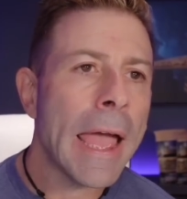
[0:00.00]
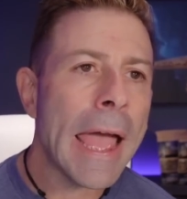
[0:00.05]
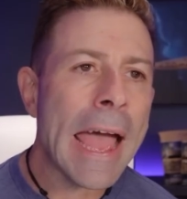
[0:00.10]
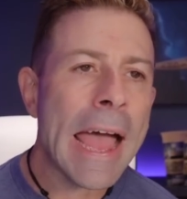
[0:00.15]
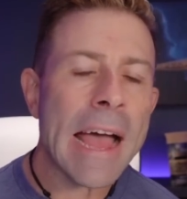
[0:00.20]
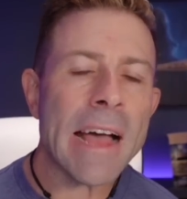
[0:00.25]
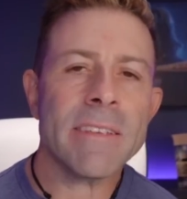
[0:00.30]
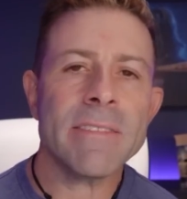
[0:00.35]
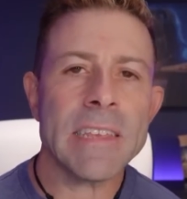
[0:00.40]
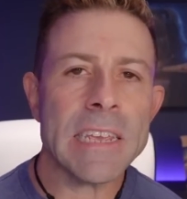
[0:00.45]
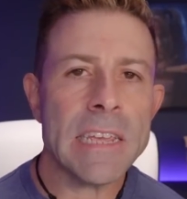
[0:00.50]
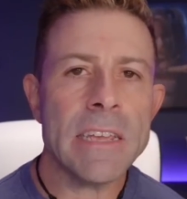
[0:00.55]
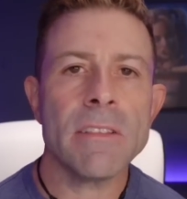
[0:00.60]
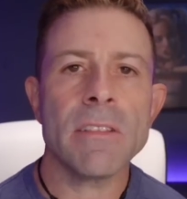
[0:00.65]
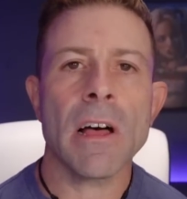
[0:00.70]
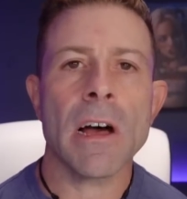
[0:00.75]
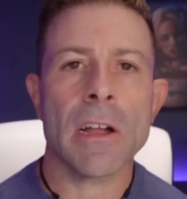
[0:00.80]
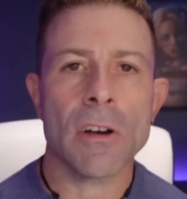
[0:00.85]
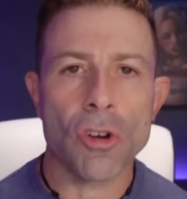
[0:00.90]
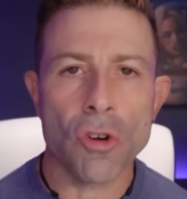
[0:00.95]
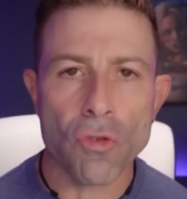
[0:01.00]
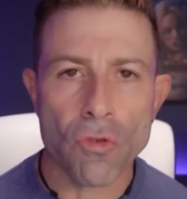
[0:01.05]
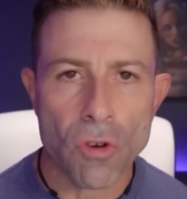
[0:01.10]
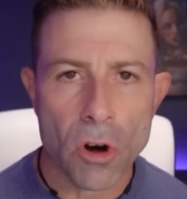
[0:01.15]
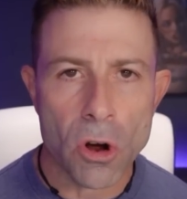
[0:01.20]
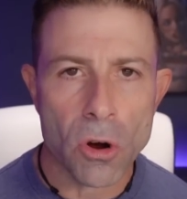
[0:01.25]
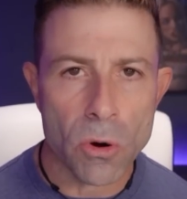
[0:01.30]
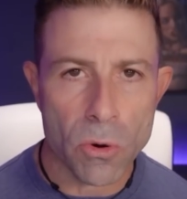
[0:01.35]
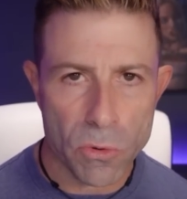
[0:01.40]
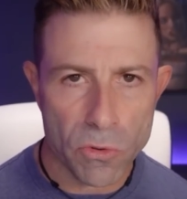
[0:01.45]
as Elon
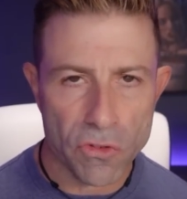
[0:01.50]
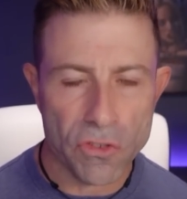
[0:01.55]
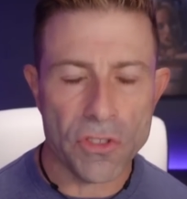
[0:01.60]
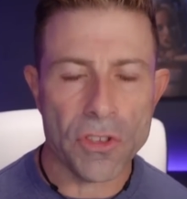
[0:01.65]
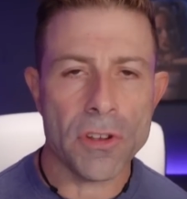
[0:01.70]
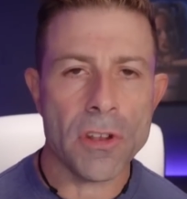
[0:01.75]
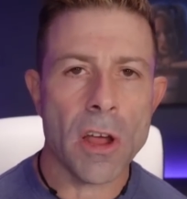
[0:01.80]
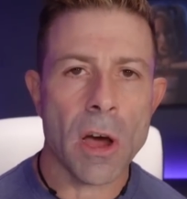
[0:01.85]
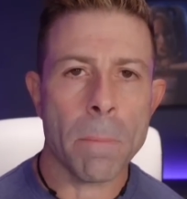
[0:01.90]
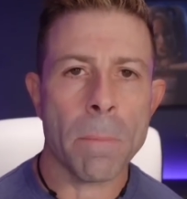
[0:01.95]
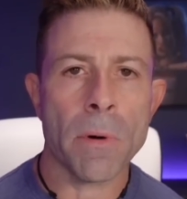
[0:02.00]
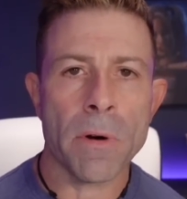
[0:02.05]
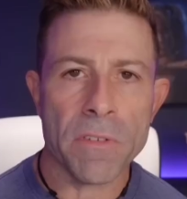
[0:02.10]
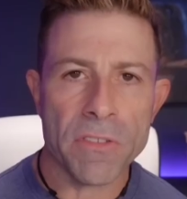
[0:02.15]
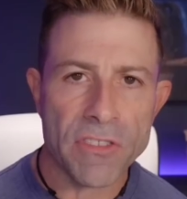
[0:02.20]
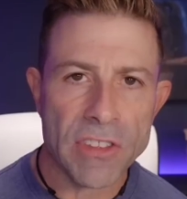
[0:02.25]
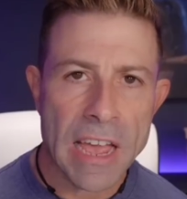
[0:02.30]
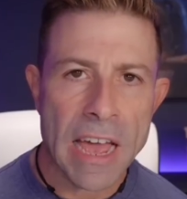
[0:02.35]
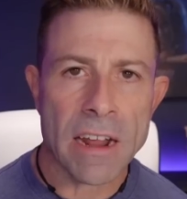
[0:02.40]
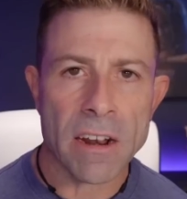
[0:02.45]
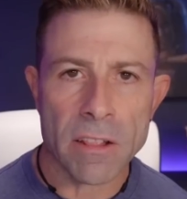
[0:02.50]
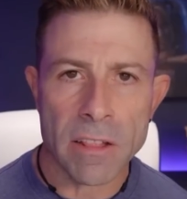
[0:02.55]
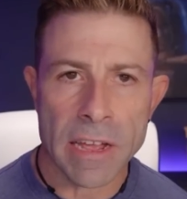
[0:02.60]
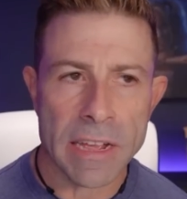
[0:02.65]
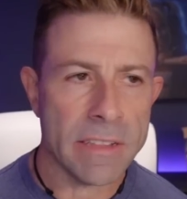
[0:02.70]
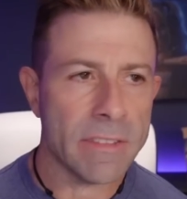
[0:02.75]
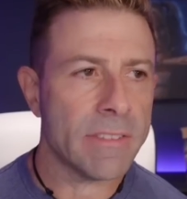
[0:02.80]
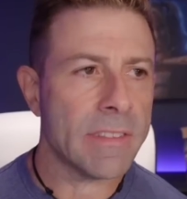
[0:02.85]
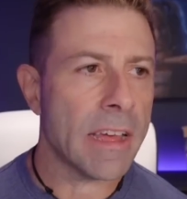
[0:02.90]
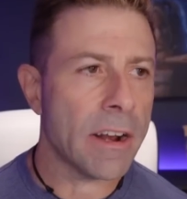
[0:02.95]
grows the number of
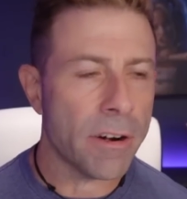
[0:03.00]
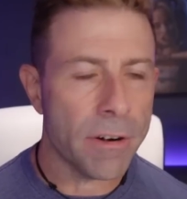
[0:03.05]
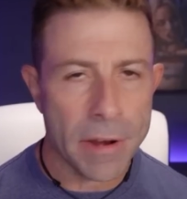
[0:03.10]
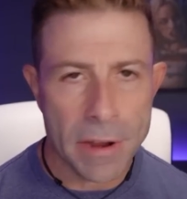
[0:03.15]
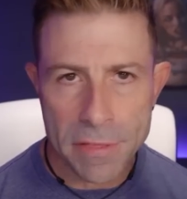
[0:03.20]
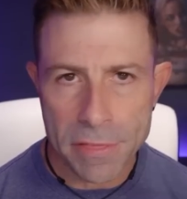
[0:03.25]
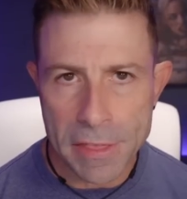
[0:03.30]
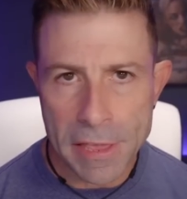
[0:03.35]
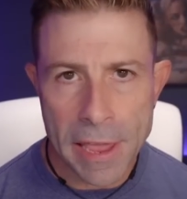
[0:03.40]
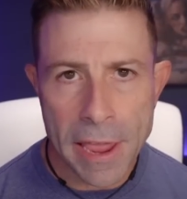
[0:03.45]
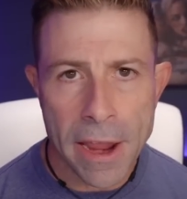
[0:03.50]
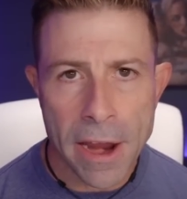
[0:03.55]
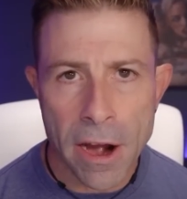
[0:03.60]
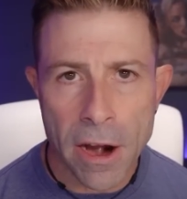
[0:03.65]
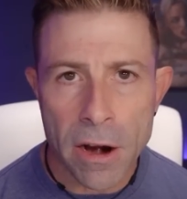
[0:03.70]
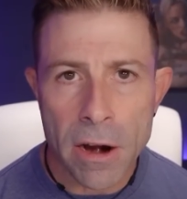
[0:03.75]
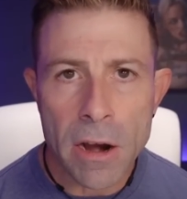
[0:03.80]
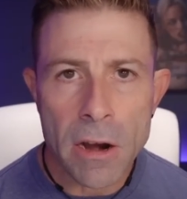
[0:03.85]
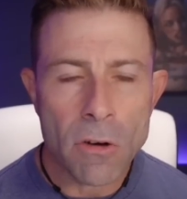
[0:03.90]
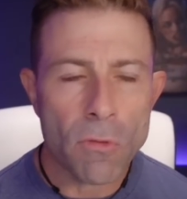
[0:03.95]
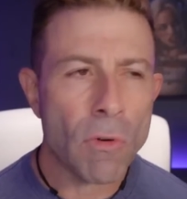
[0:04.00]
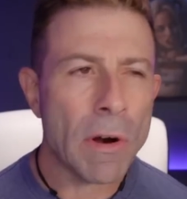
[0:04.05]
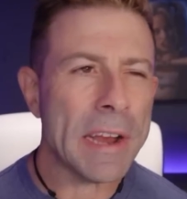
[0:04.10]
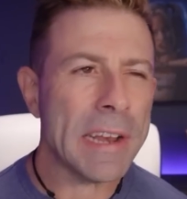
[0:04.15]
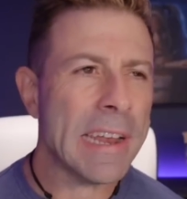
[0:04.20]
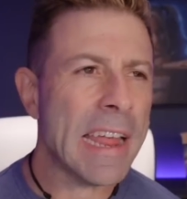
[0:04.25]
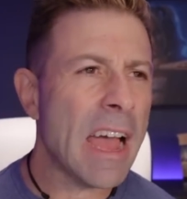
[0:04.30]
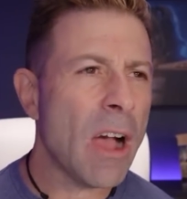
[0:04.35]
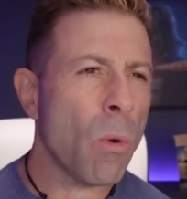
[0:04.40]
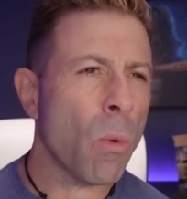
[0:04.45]
satellites that are in the air, right
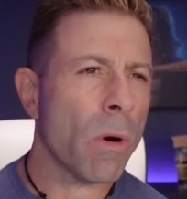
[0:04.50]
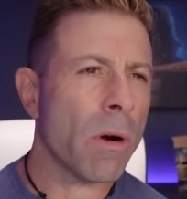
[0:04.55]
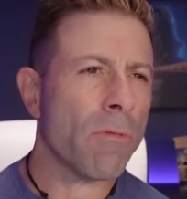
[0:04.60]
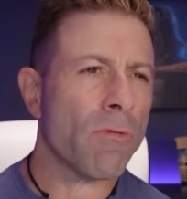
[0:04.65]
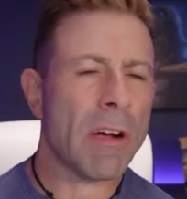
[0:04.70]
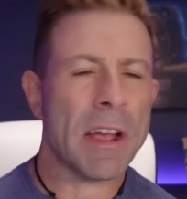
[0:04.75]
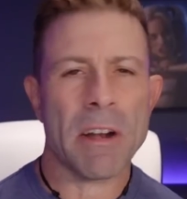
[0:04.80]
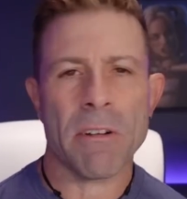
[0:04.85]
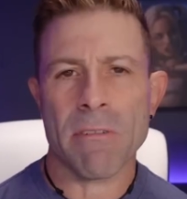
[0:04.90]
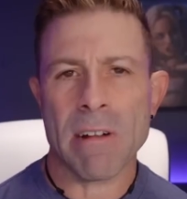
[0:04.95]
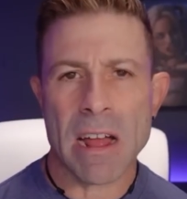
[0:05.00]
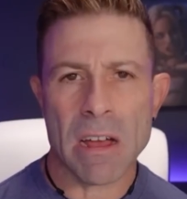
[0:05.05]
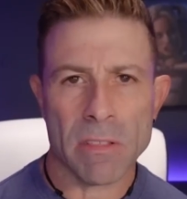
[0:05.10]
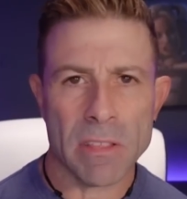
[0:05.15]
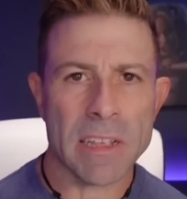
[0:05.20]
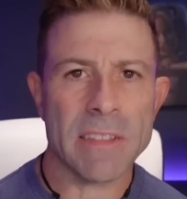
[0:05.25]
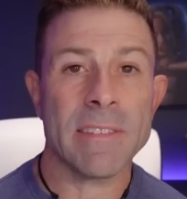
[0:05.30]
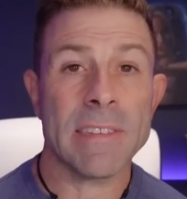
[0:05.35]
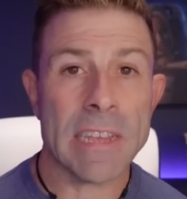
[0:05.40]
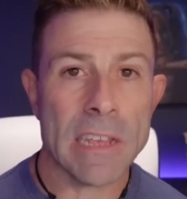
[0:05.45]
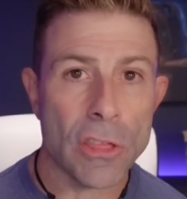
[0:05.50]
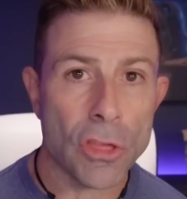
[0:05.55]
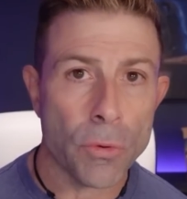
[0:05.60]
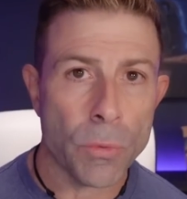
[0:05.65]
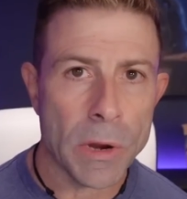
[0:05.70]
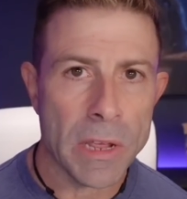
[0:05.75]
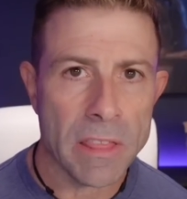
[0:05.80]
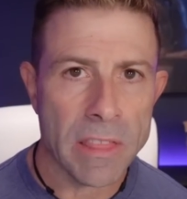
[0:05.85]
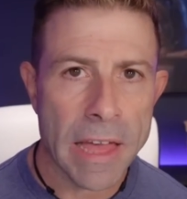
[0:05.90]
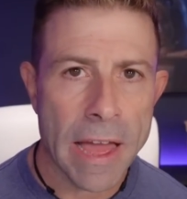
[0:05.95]
now we're right around, let's say,
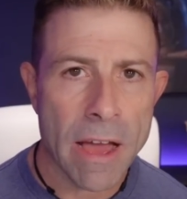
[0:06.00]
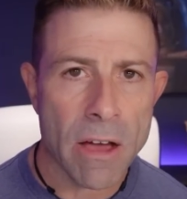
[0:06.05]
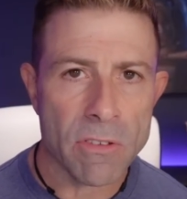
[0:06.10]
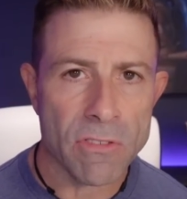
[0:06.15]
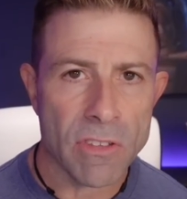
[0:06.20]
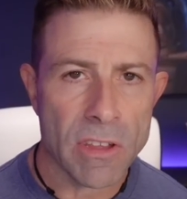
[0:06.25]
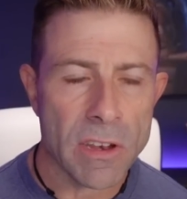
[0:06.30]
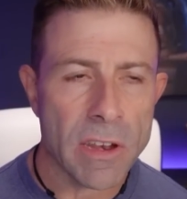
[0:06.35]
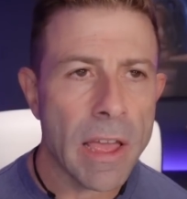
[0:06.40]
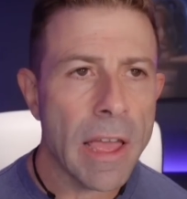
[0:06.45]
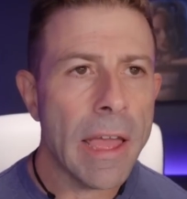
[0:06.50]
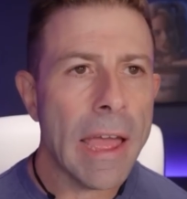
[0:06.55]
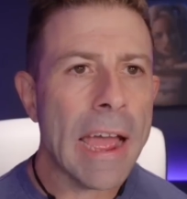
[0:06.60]
three thousand.